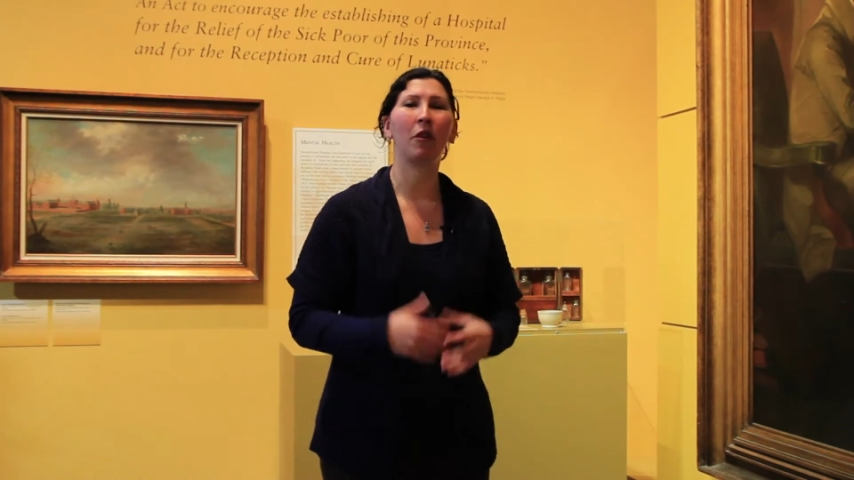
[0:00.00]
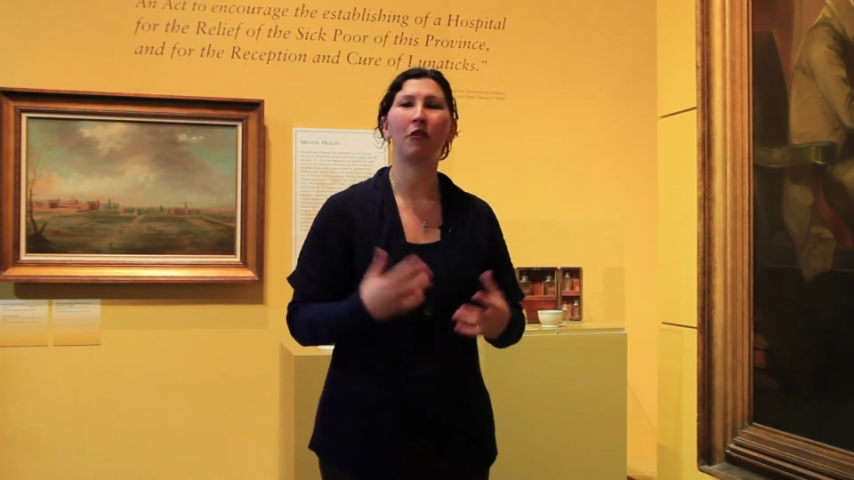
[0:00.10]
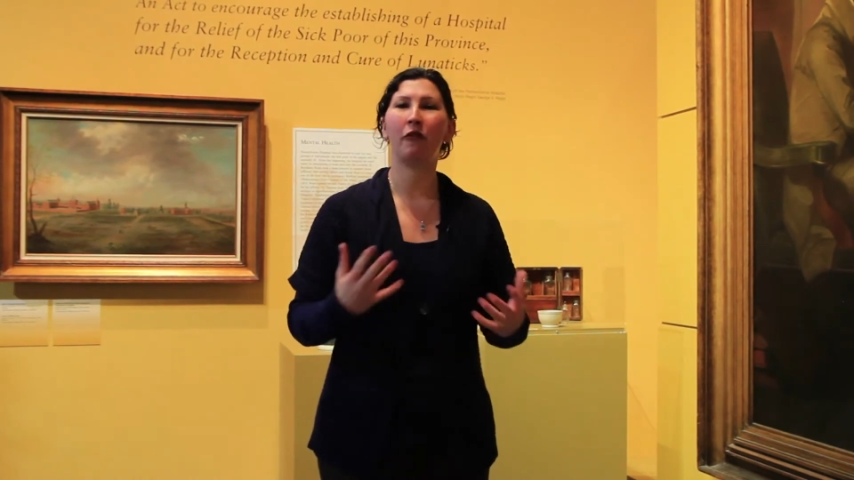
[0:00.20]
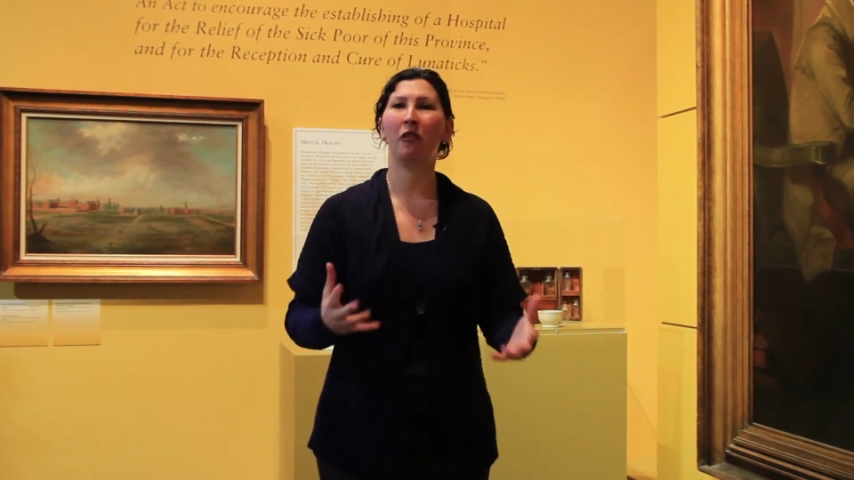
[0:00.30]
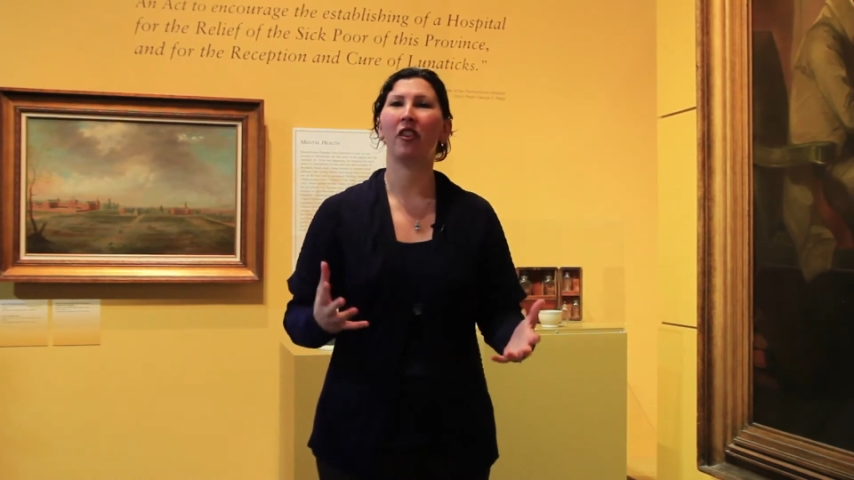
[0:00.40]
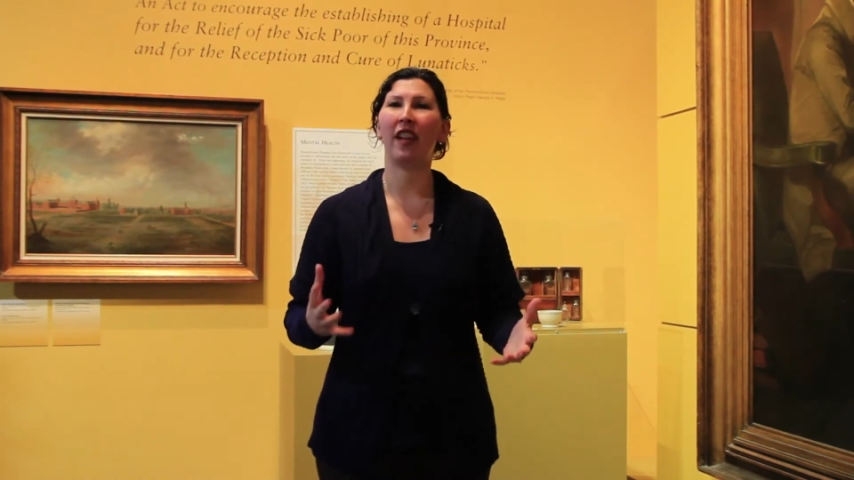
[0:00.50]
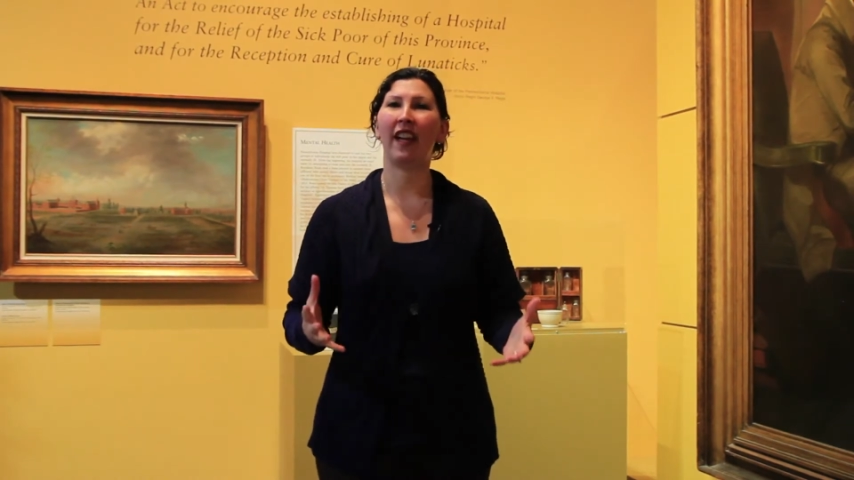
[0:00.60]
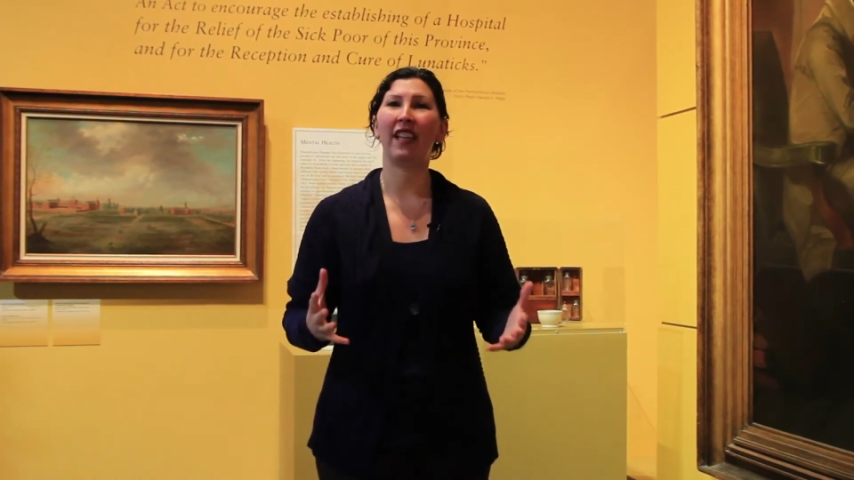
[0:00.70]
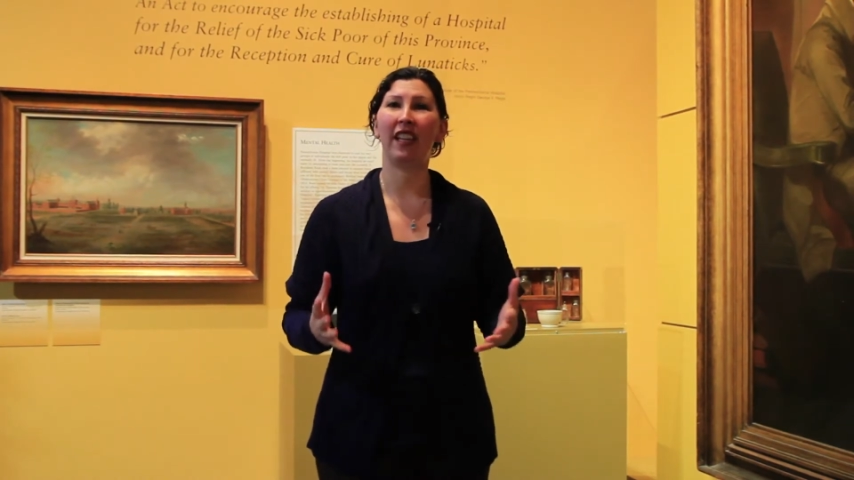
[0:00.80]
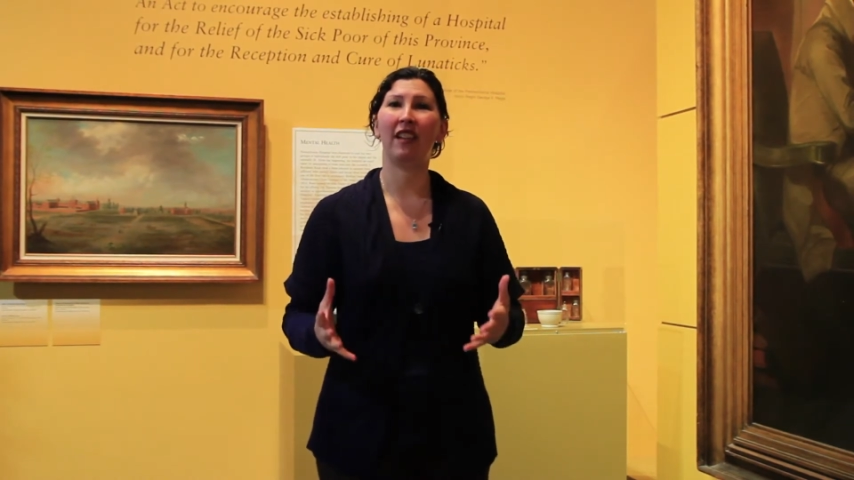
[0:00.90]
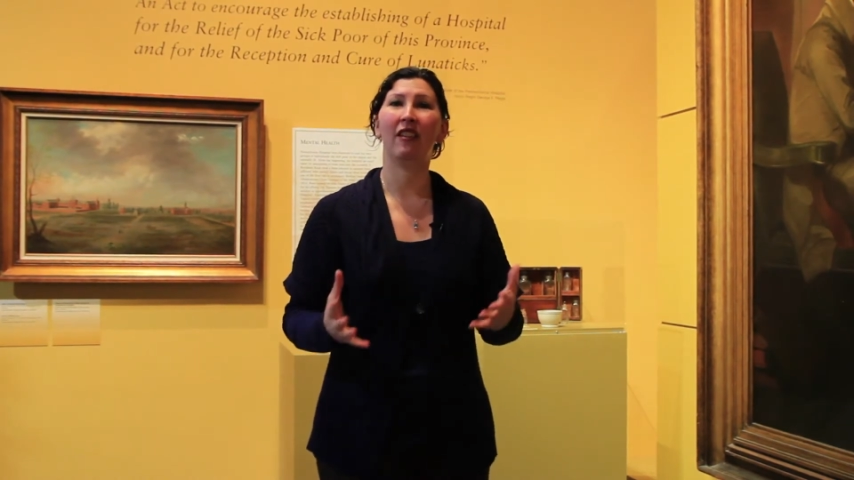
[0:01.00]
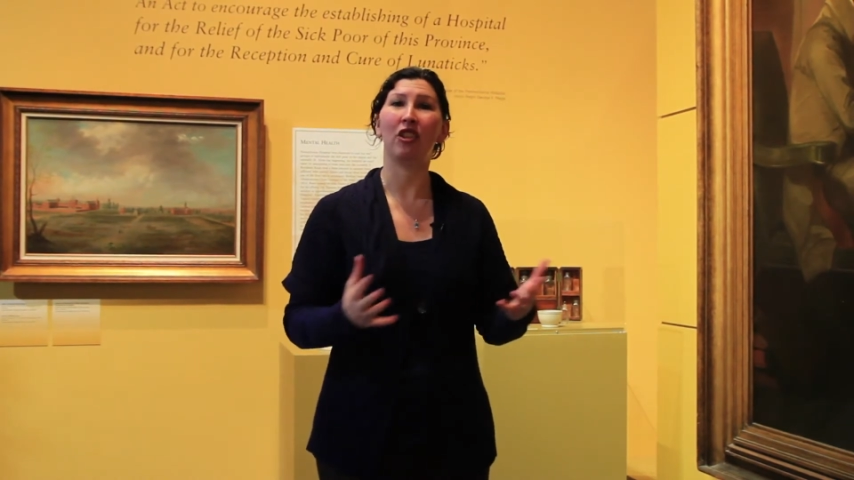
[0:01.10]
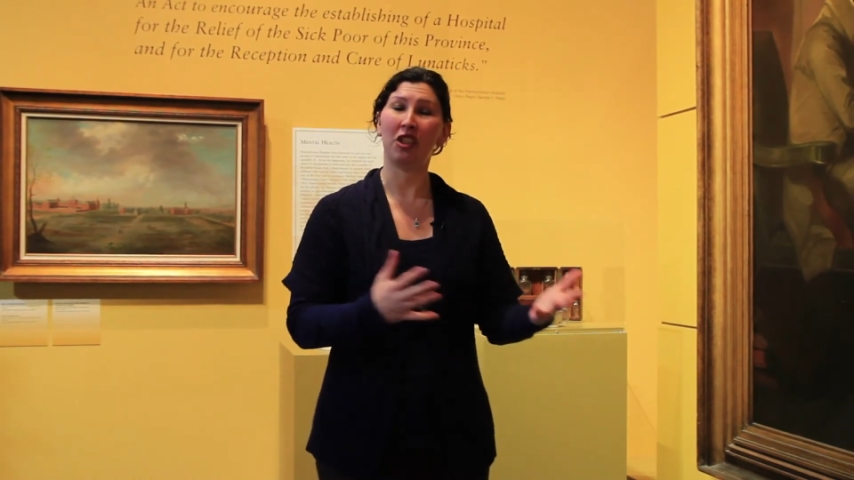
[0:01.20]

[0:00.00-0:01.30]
wonderful is that in the